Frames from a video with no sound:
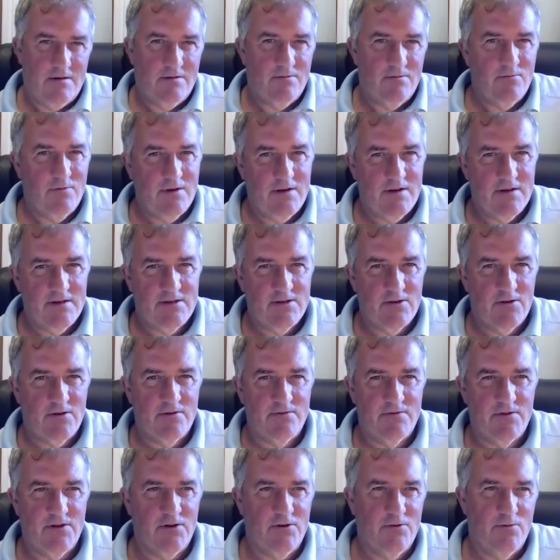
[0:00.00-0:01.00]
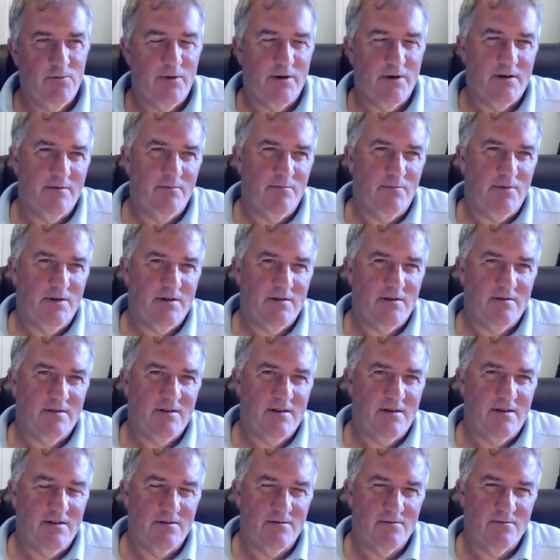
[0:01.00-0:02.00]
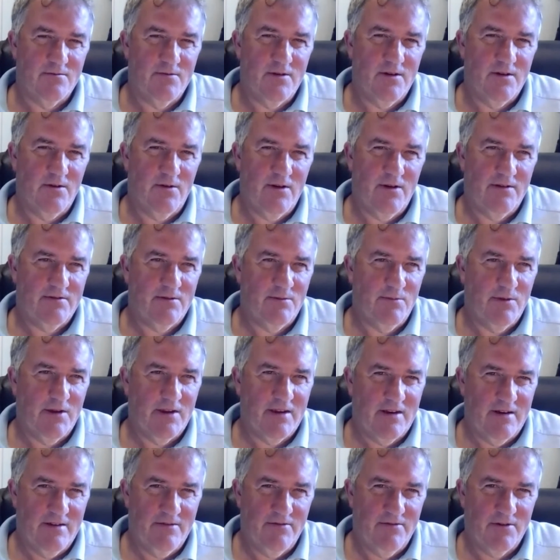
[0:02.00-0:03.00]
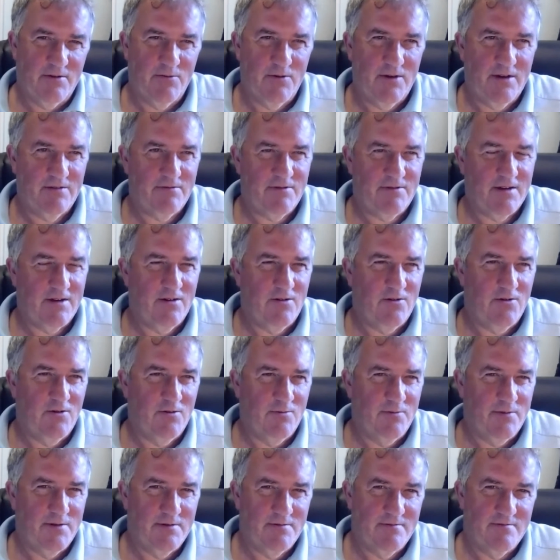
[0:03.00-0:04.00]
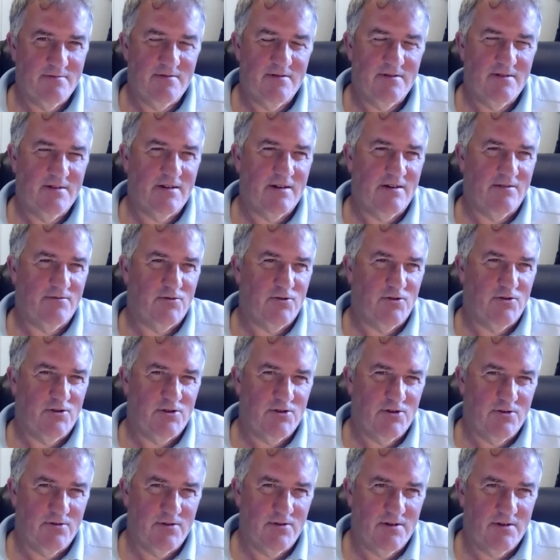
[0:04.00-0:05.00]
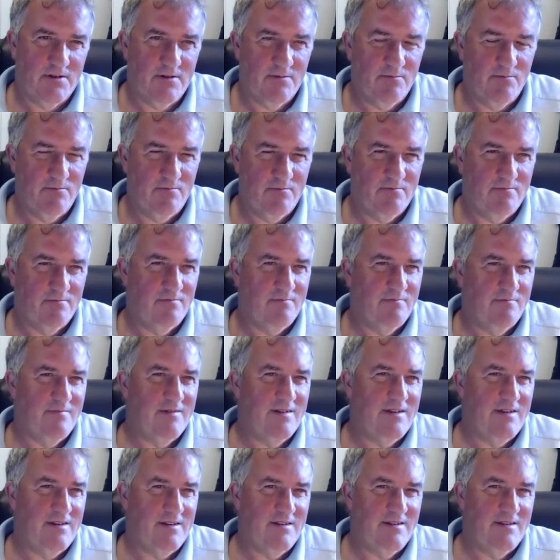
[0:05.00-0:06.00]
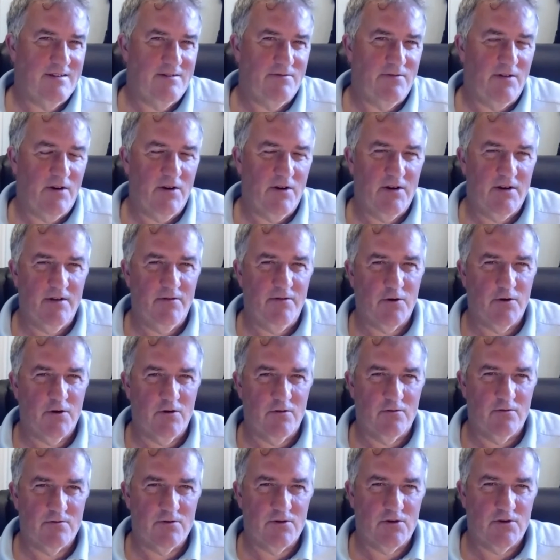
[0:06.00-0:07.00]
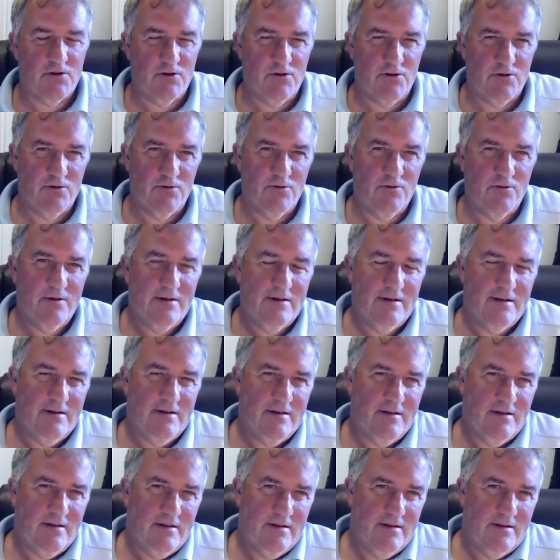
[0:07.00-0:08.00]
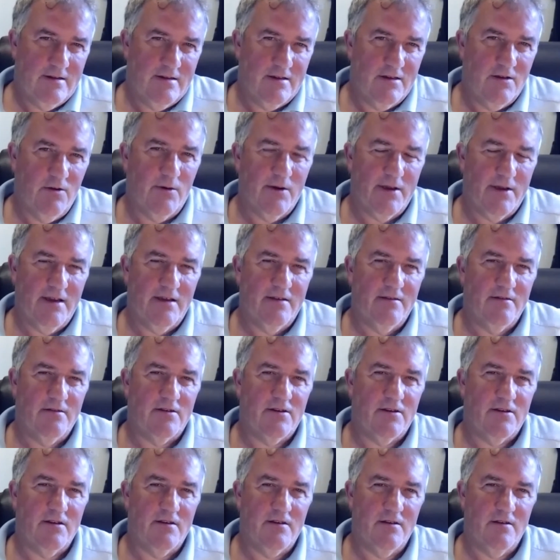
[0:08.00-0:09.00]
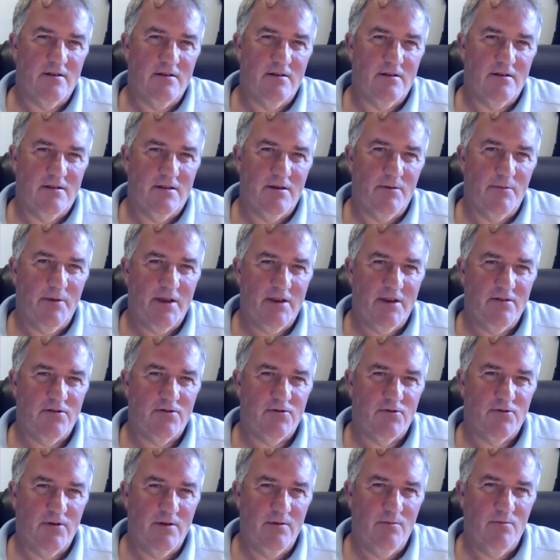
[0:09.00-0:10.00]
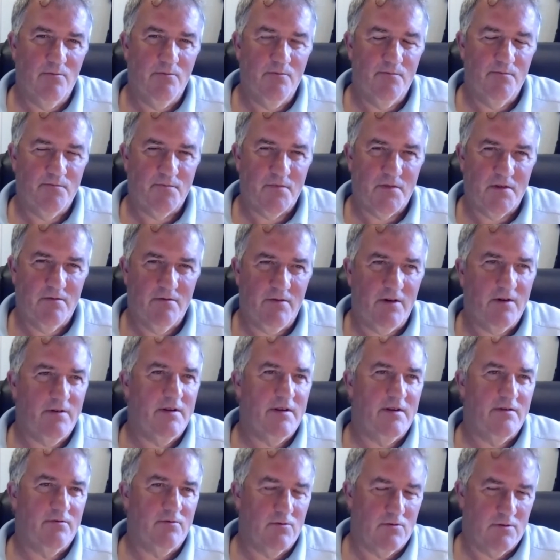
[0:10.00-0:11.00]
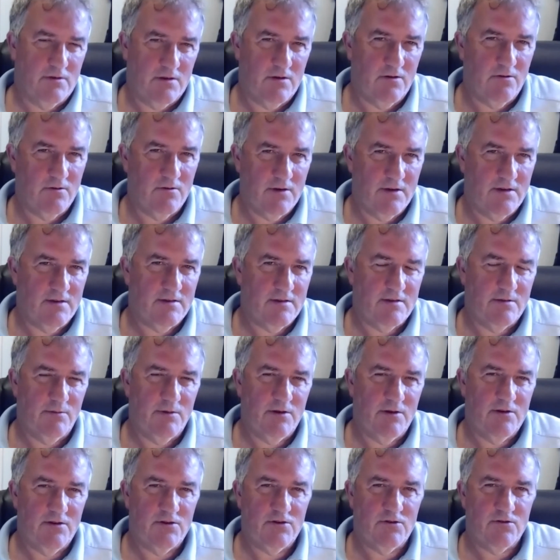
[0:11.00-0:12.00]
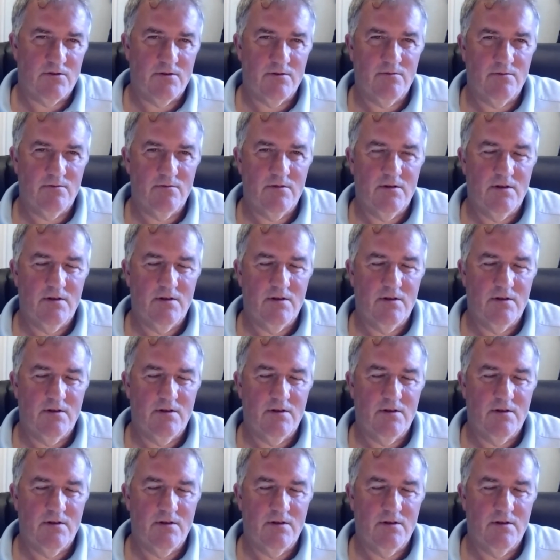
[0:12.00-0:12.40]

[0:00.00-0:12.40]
Well, I sort of do, but we all have to make a living. We have to go home and look after our children, and it's very difficult to go against the mainstream. Very difficult to go against the mainstream.